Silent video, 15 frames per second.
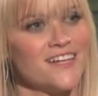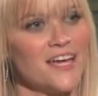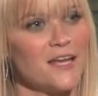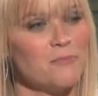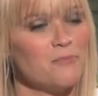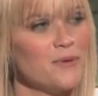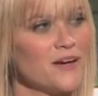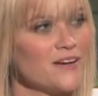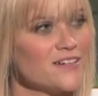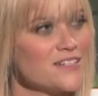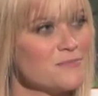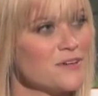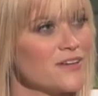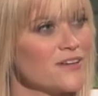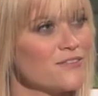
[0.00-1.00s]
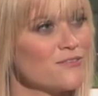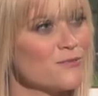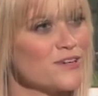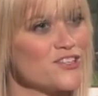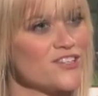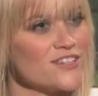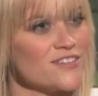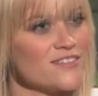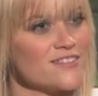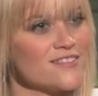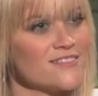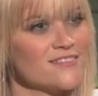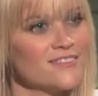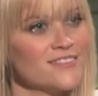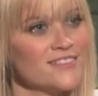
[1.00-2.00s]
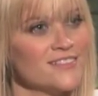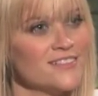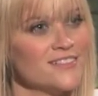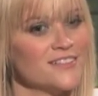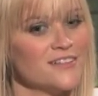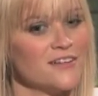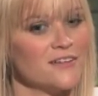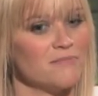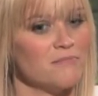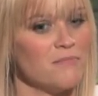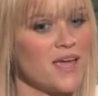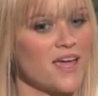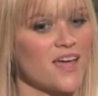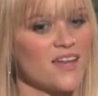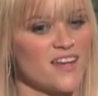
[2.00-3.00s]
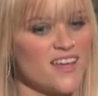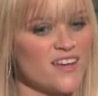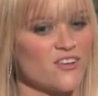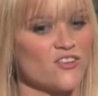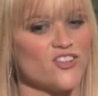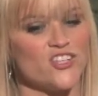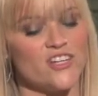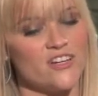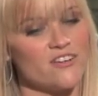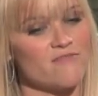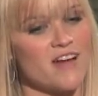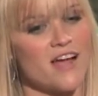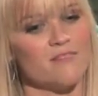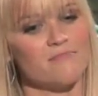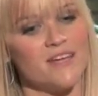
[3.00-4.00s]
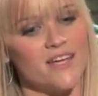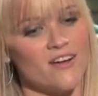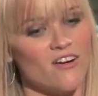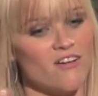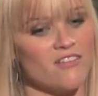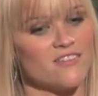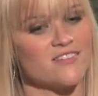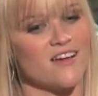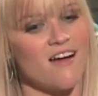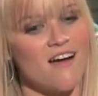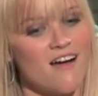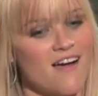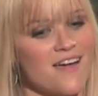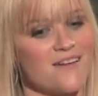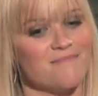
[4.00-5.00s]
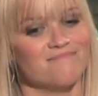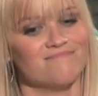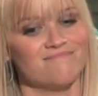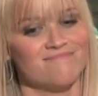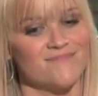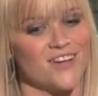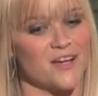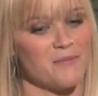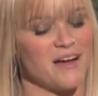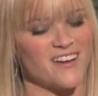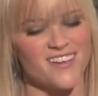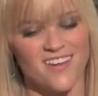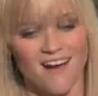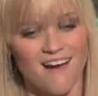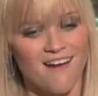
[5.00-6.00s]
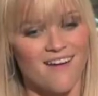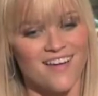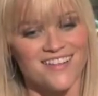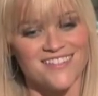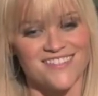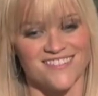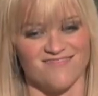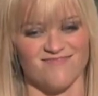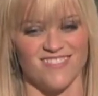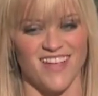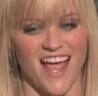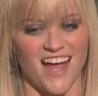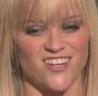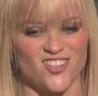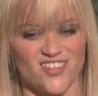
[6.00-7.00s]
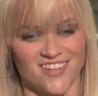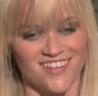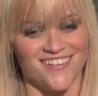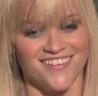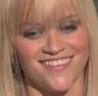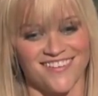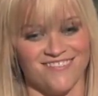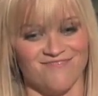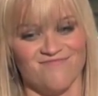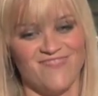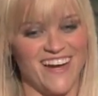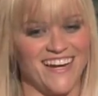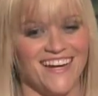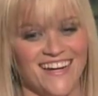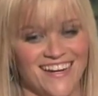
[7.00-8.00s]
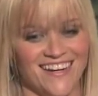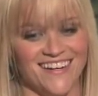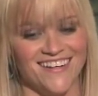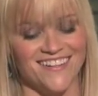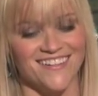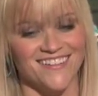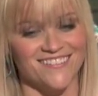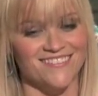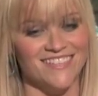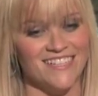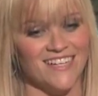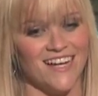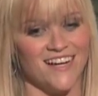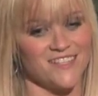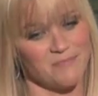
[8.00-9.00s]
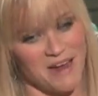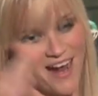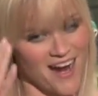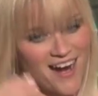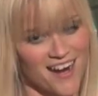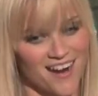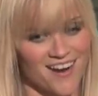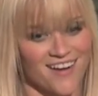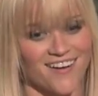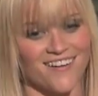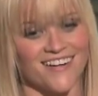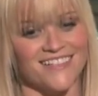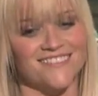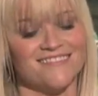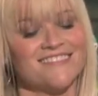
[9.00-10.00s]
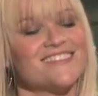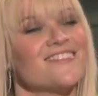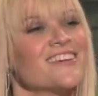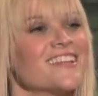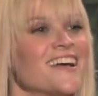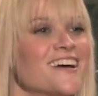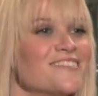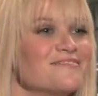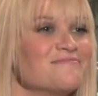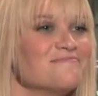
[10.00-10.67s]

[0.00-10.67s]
An embarrassment of riches and man energy around me all the time. Talking about guns and action and fighting and how's my hair and stuff like that.